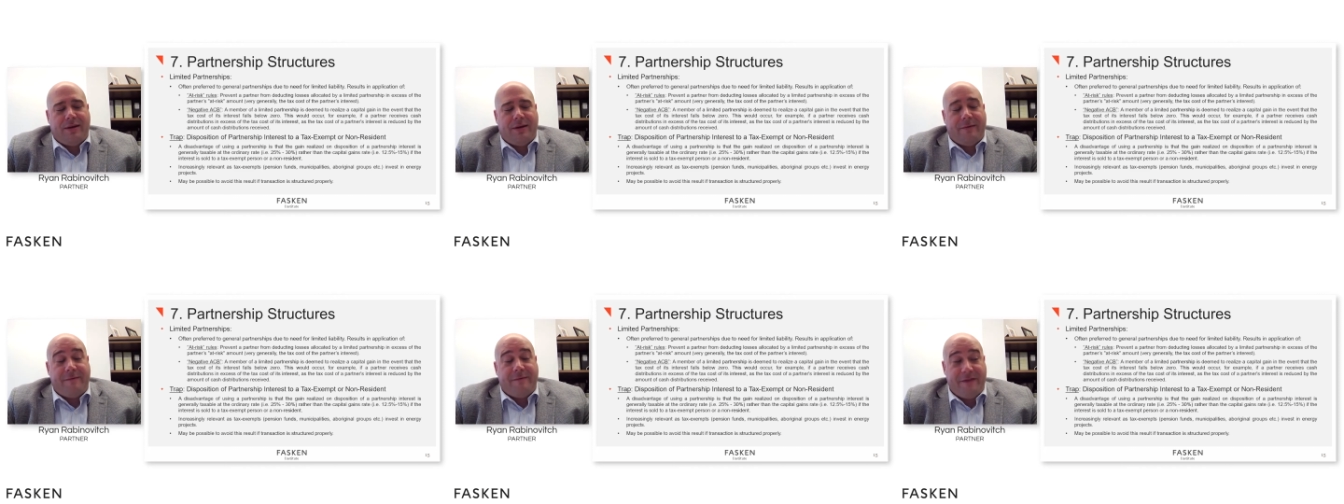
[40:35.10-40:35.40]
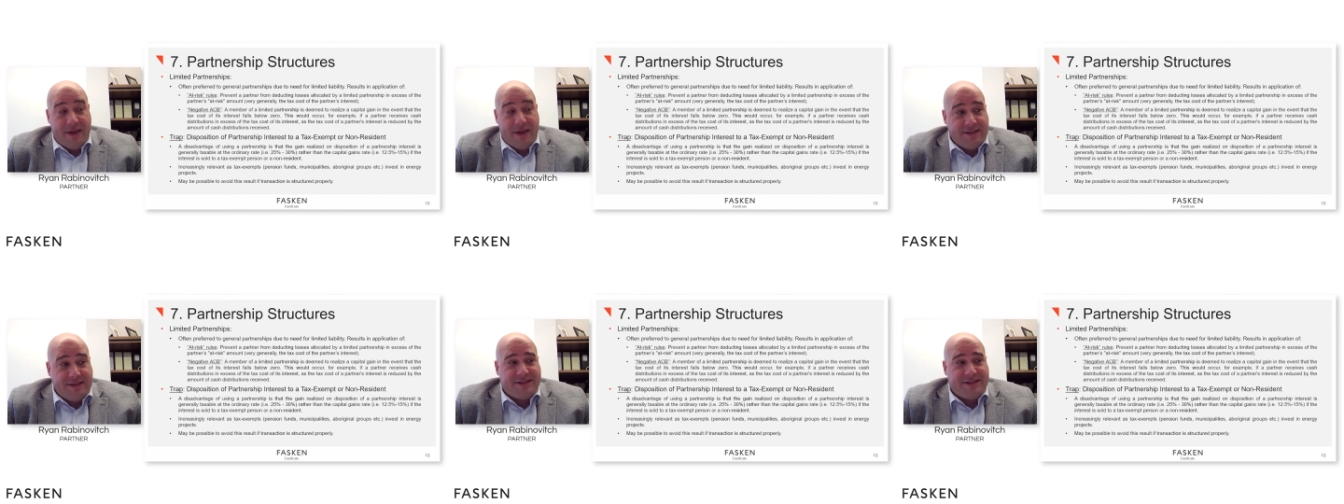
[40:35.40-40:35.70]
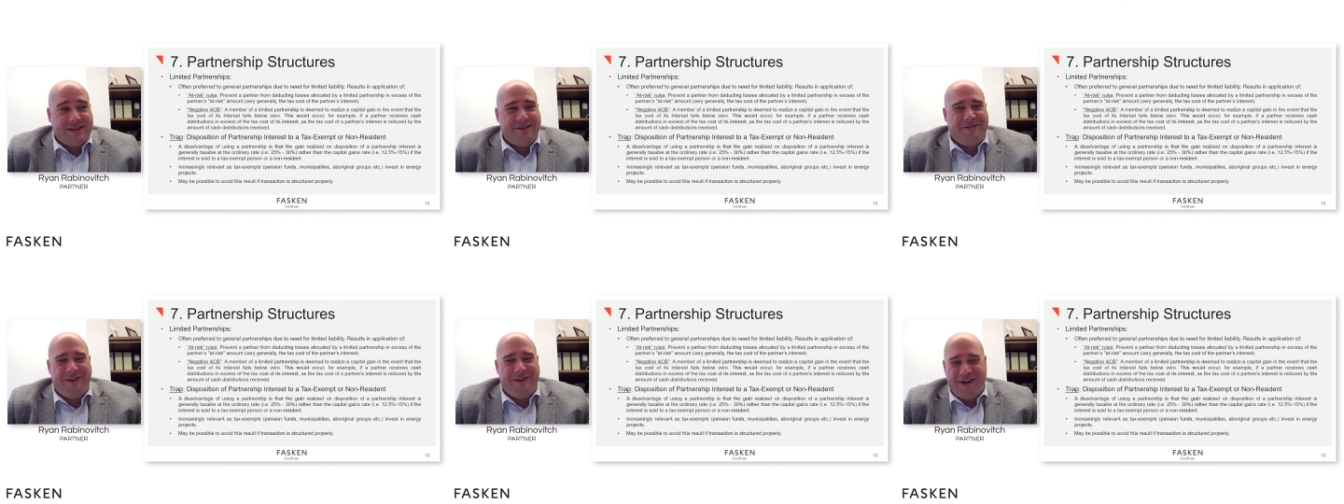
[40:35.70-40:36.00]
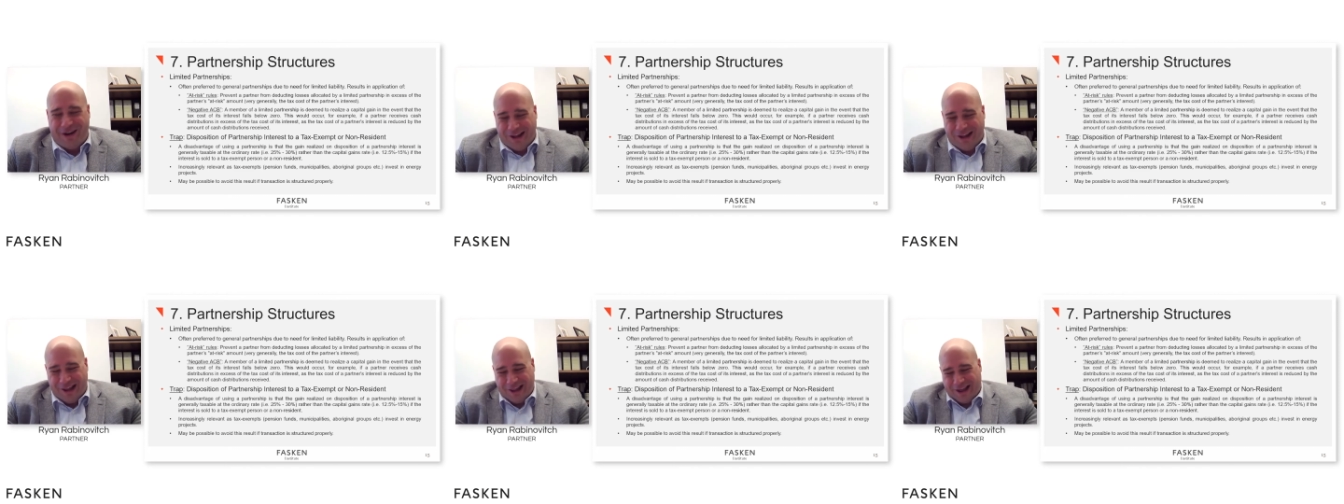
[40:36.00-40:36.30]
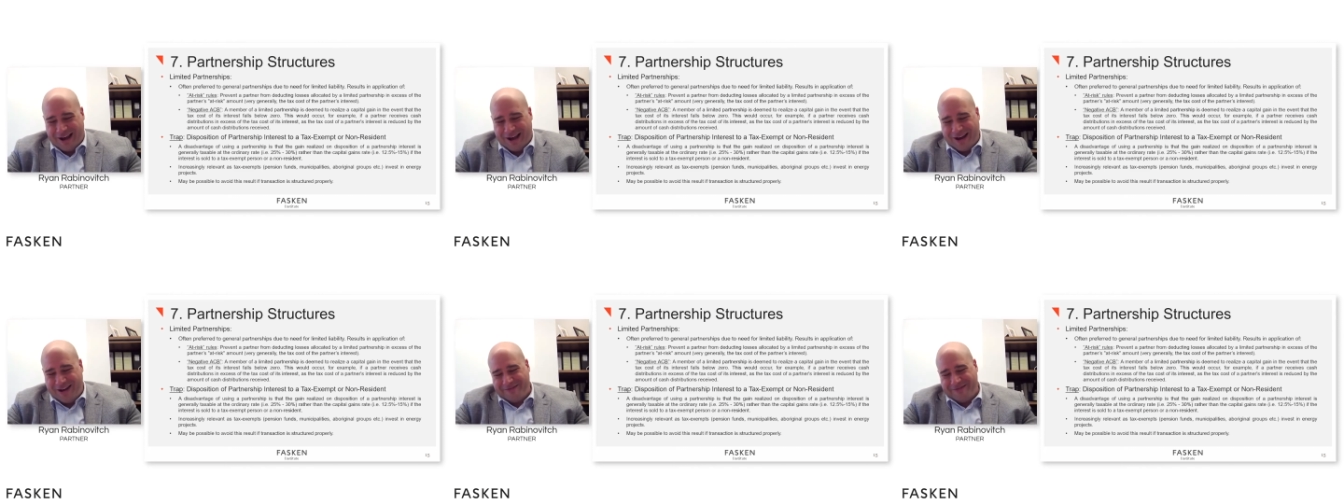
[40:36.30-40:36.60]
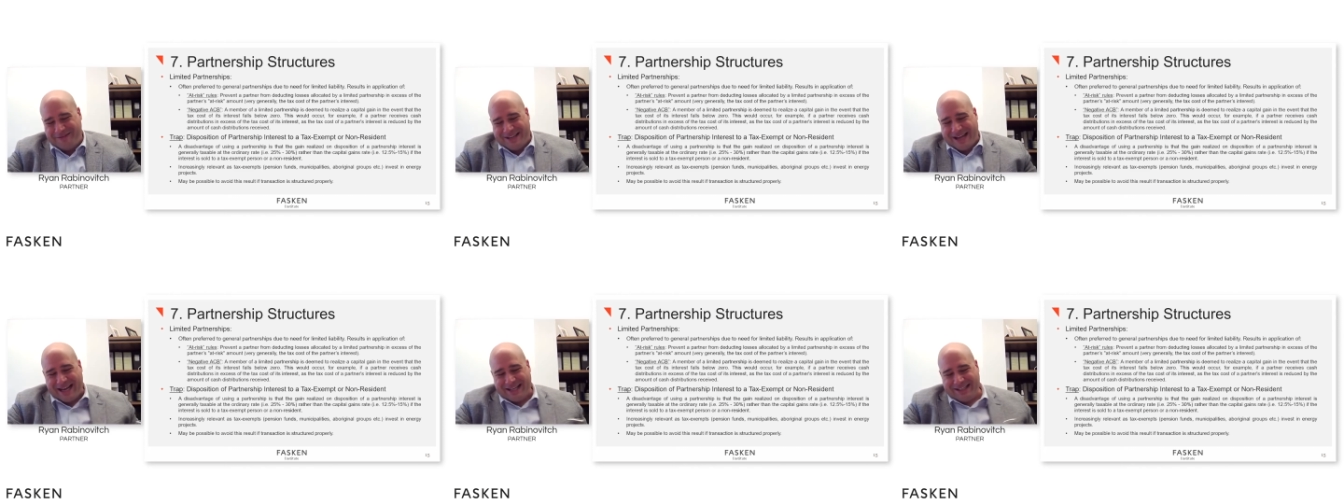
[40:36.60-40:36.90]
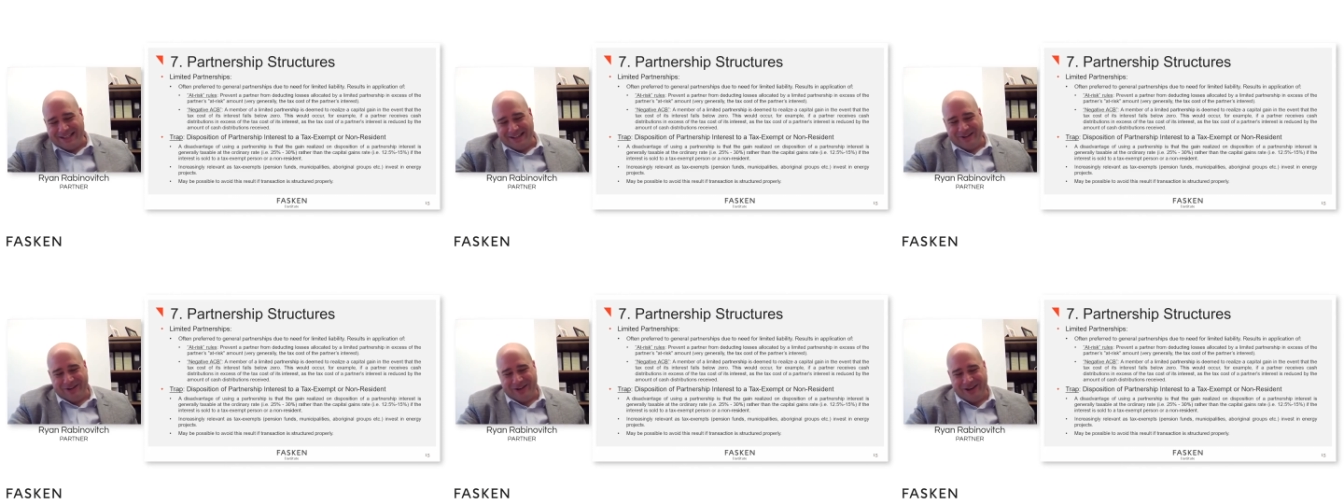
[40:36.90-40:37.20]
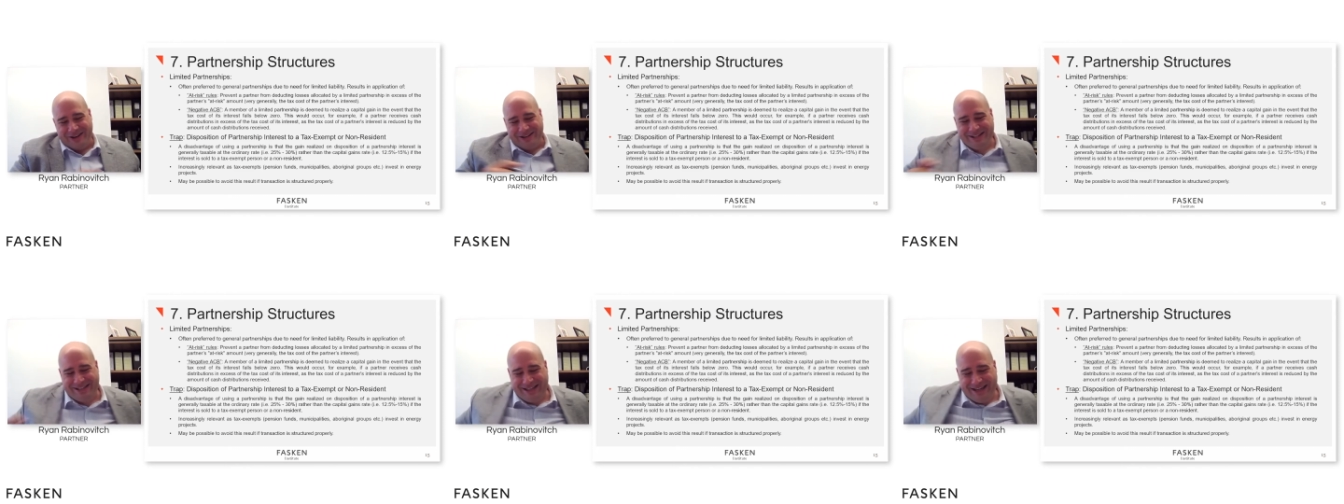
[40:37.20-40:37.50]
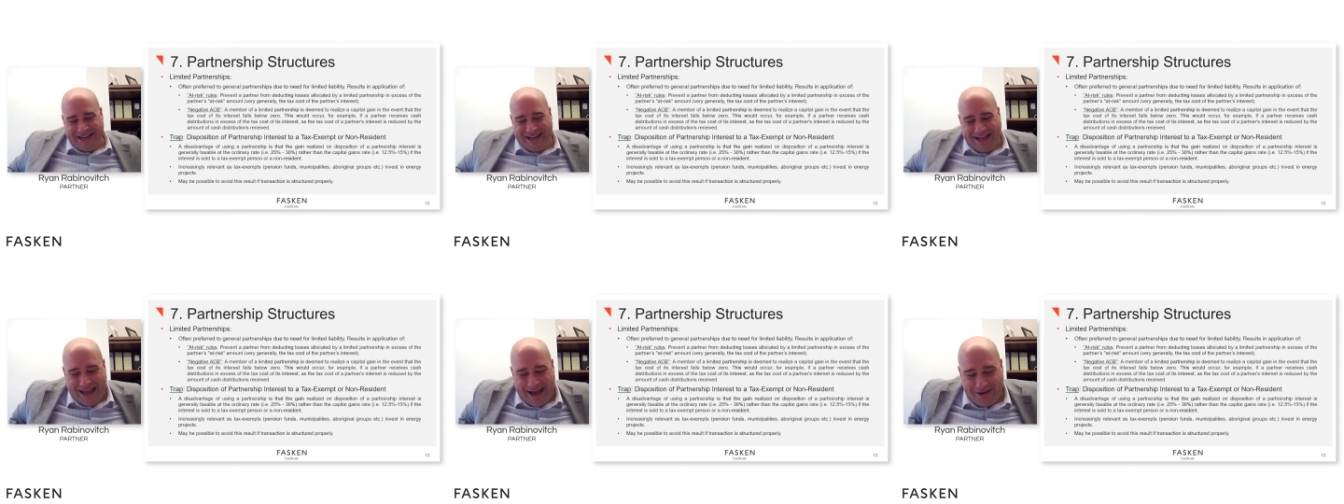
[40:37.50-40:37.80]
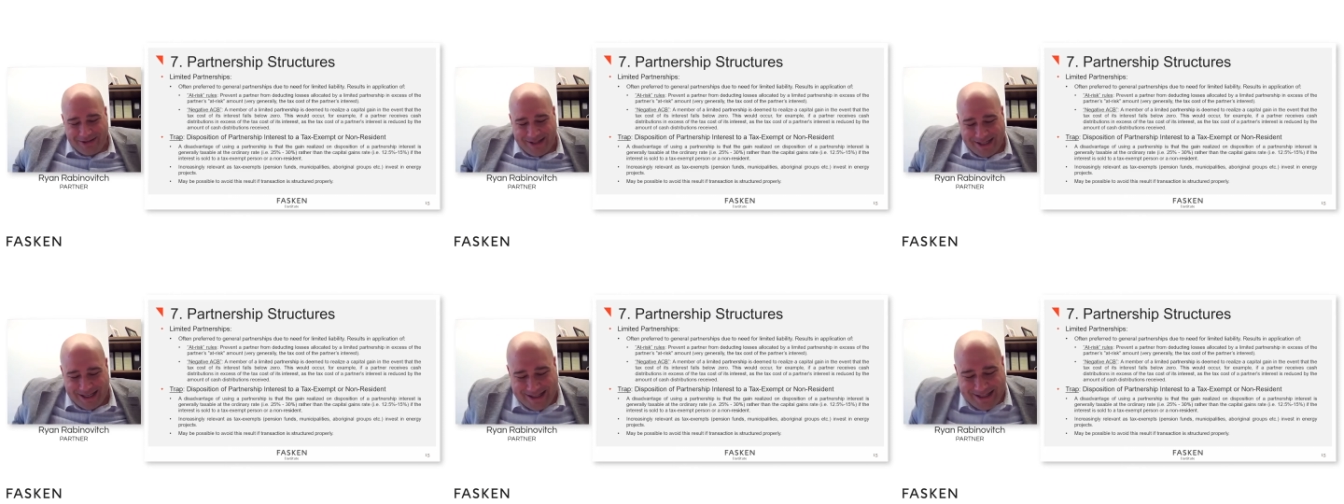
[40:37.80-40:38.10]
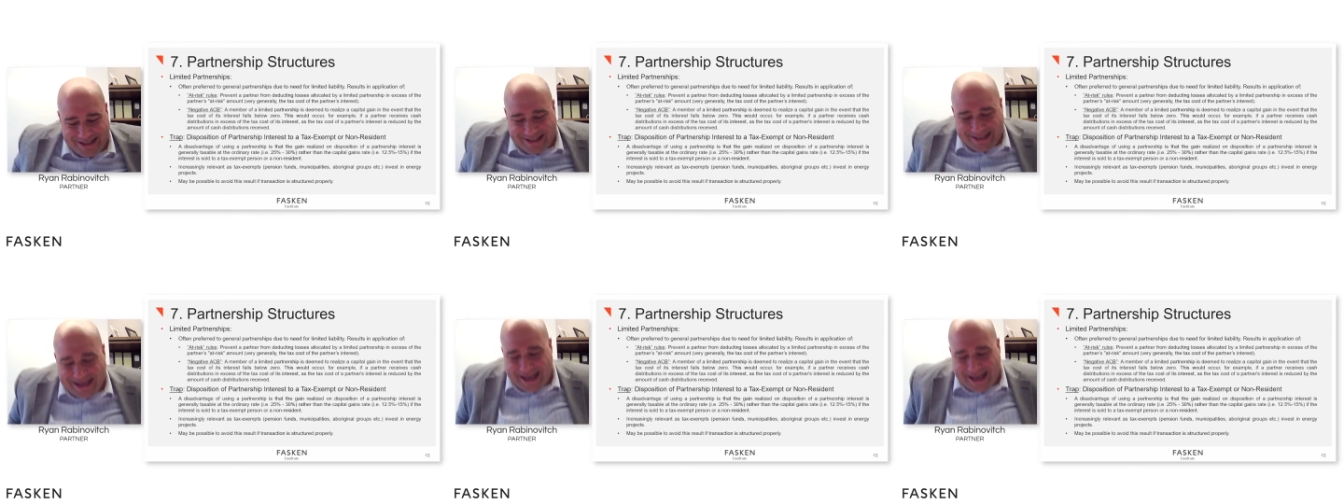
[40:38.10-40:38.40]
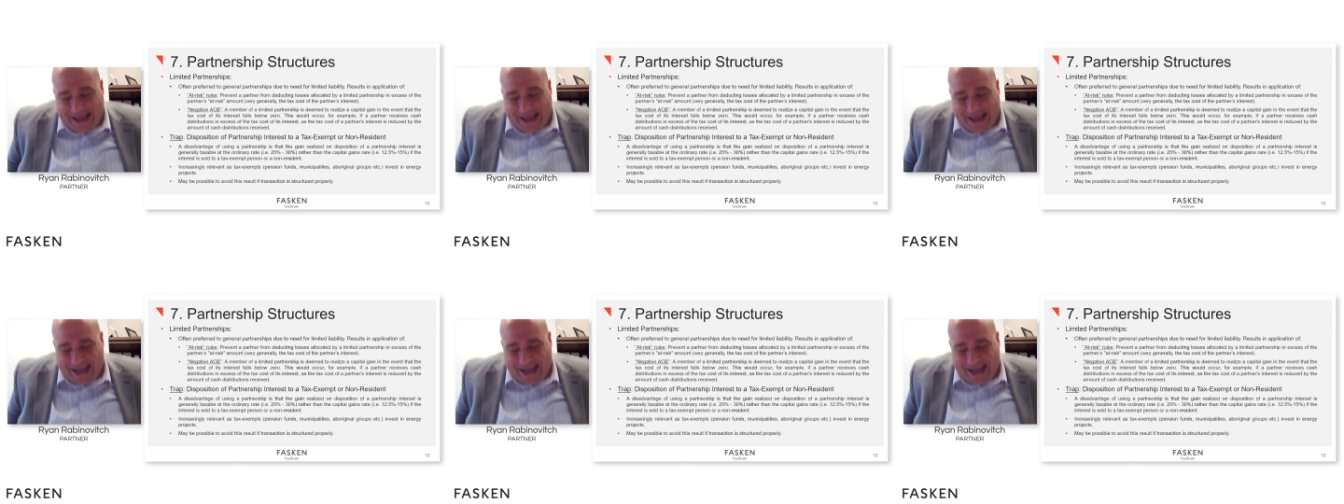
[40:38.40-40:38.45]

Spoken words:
fees for a lot of tax lawyers and accountants,